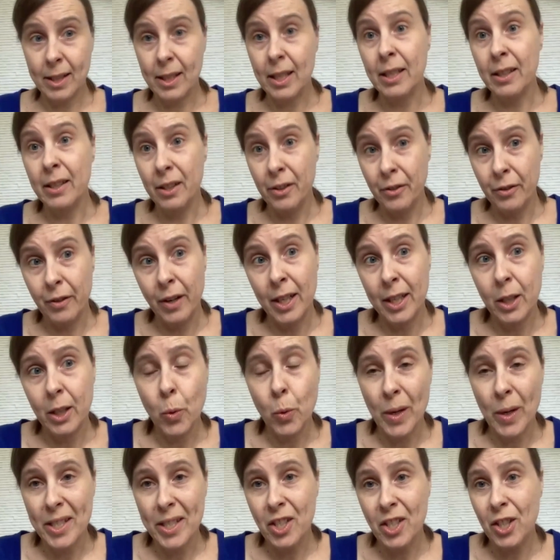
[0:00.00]
asking the
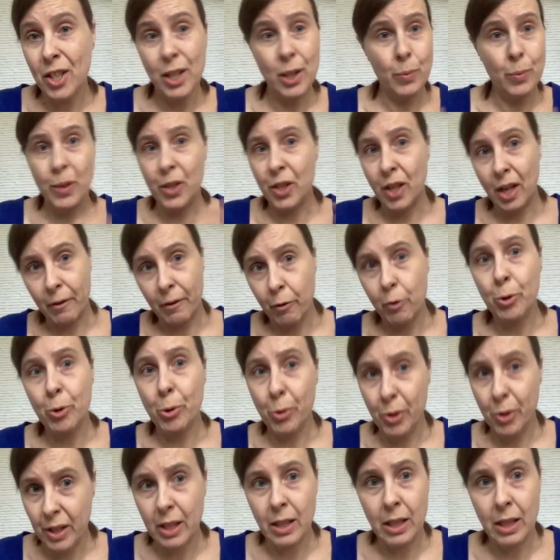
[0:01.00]
right questions, which I've
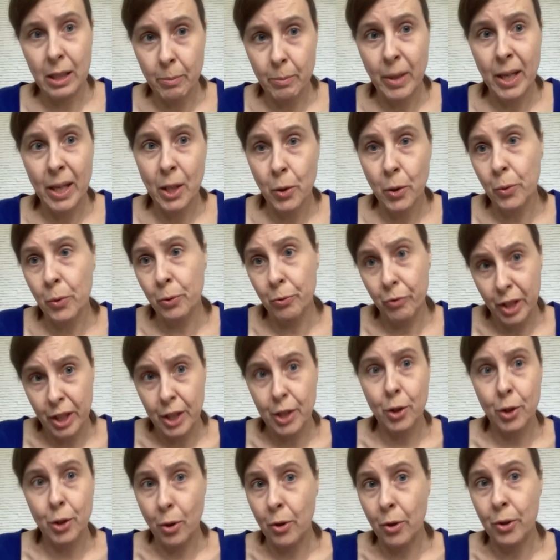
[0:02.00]
also seen in my own
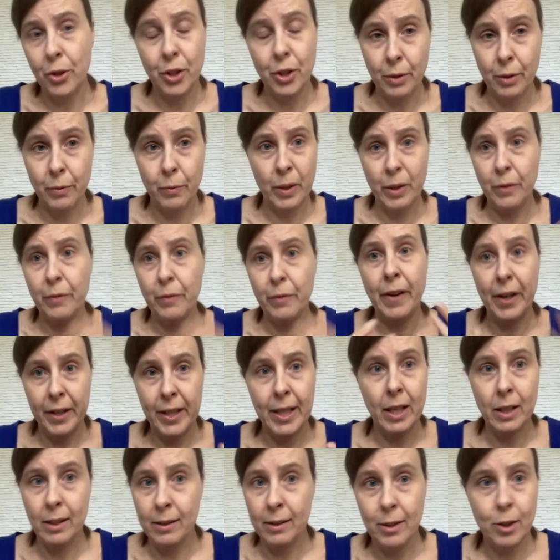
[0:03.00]
research with
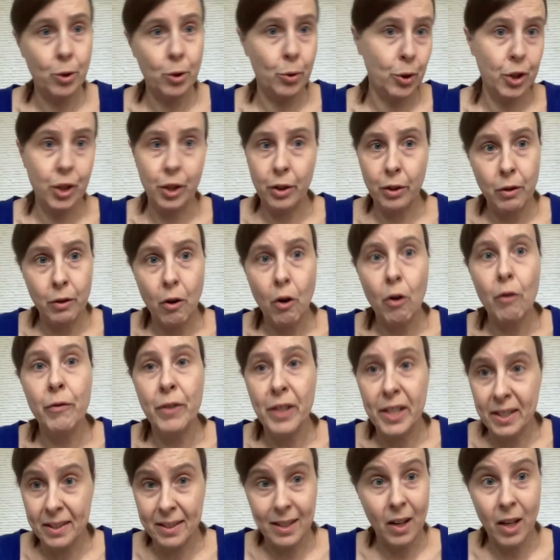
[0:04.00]
very uncertain
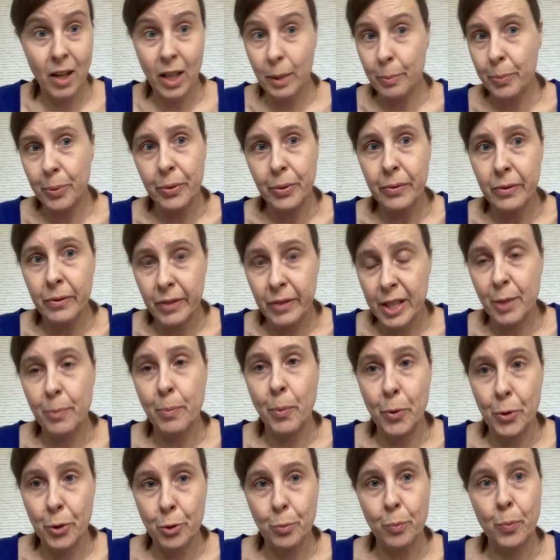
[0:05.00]
COVID type
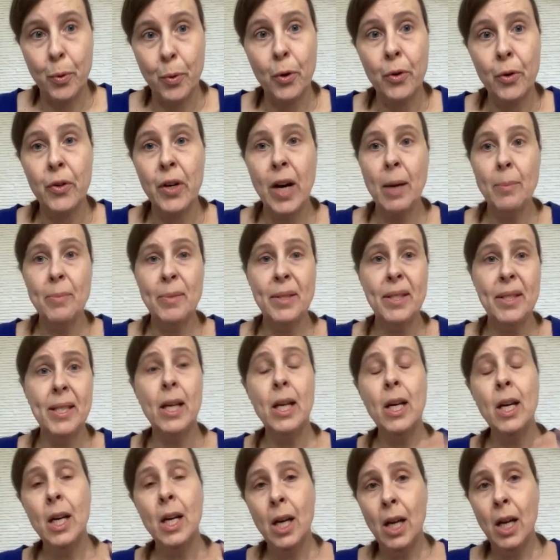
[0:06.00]
response programs.
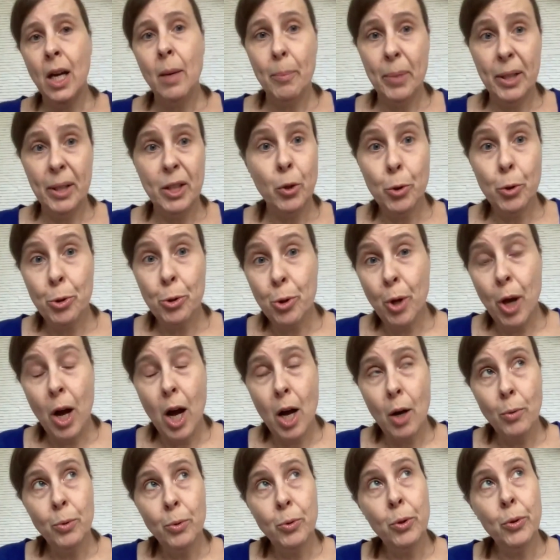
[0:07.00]
But also,
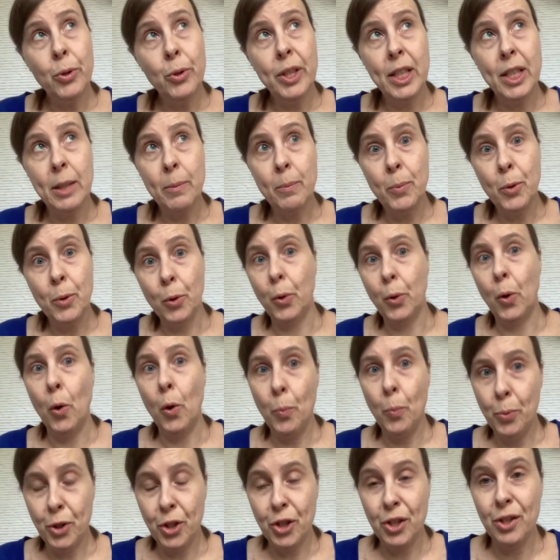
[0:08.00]
how do you keep your
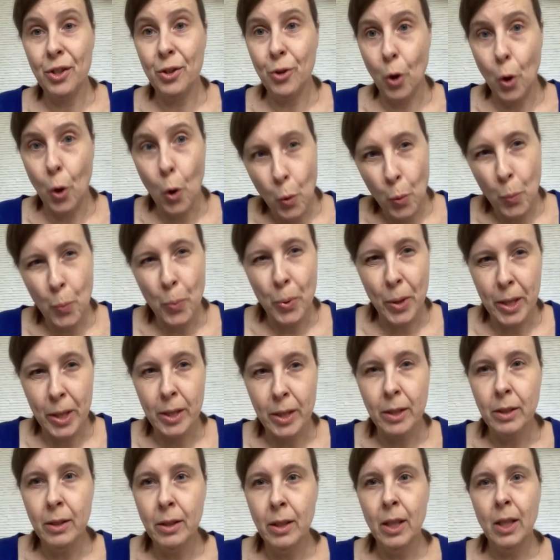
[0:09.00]
options
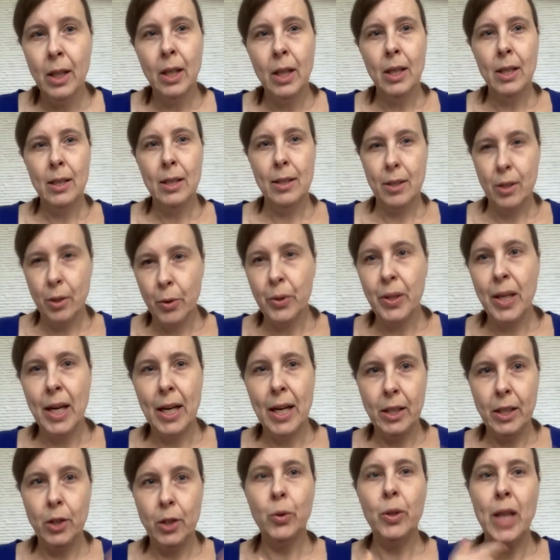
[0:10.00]
open so
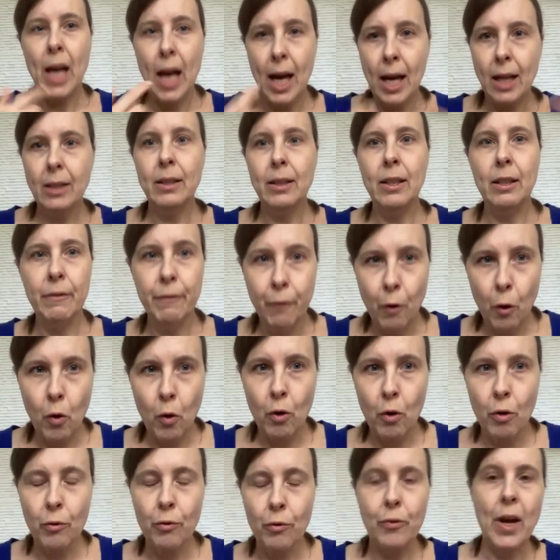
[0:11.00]
that you can
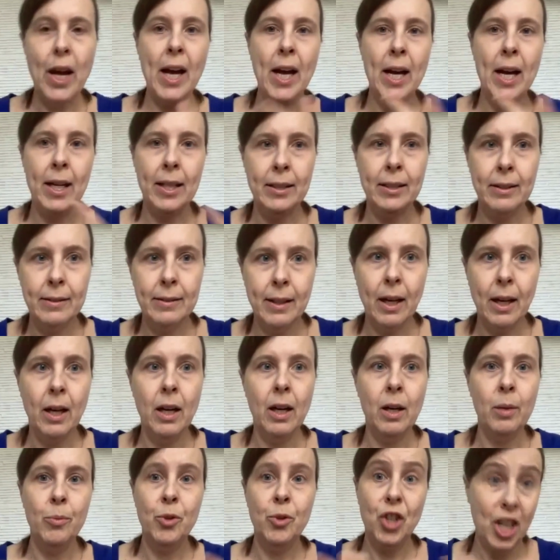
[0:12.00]
evolve and
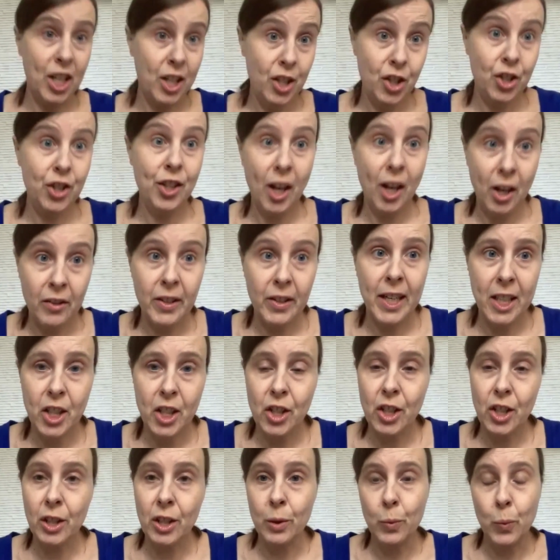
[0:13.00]
change
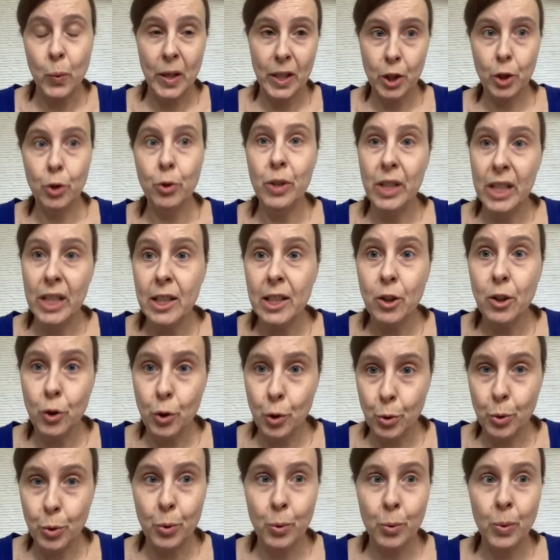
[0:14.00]
direction when you need
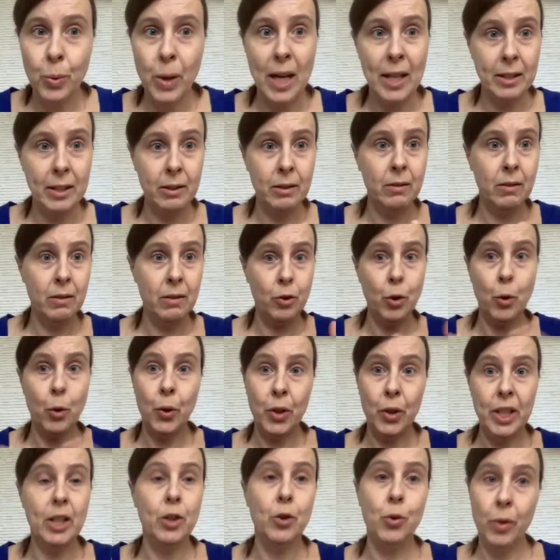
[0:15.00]
to and
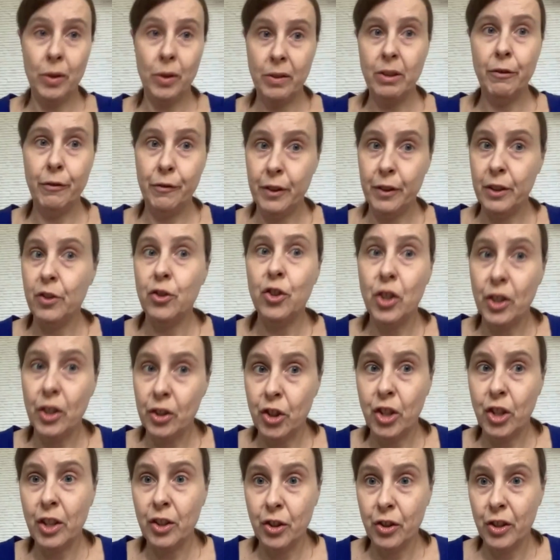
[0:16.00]
turn into a different
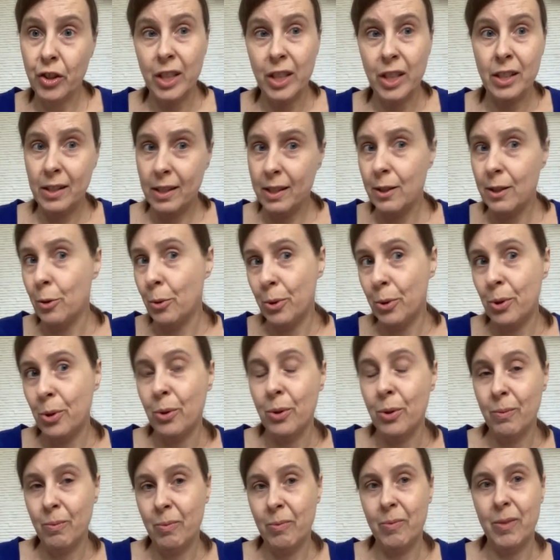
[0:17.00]
trajectory? This is
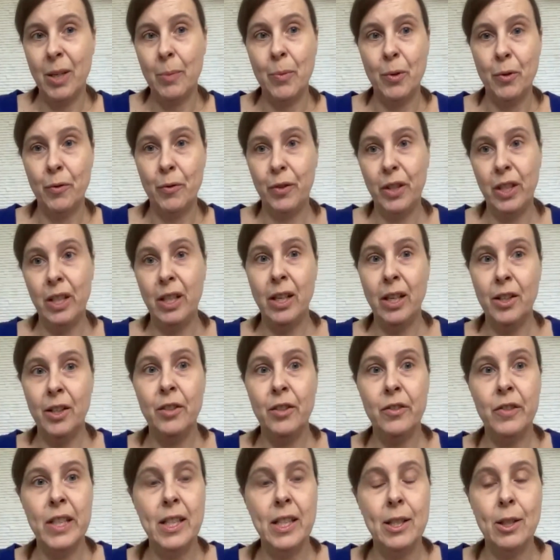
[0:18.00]
also some of the
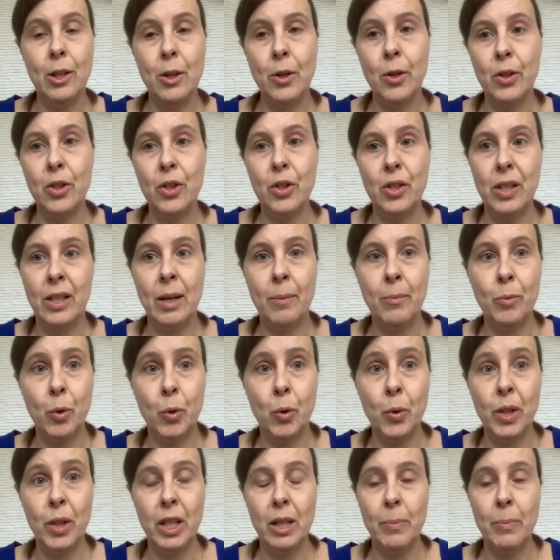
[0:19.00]
other research that I'm
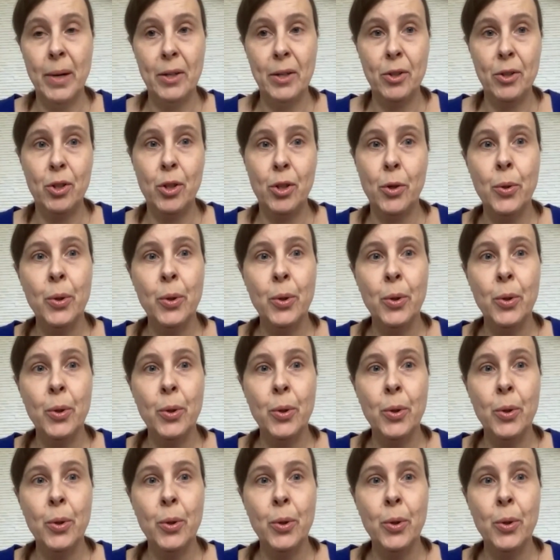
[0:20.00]
talking about.